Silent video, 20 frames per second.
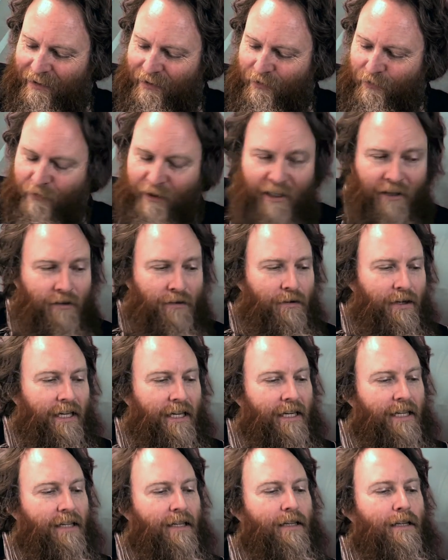when you
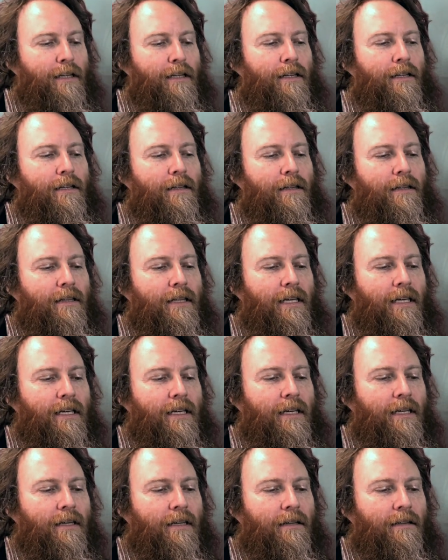hit
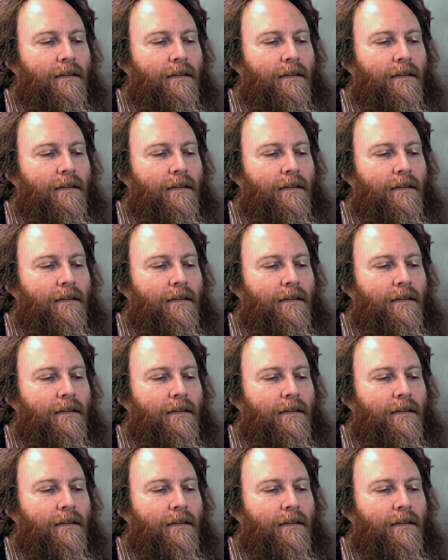the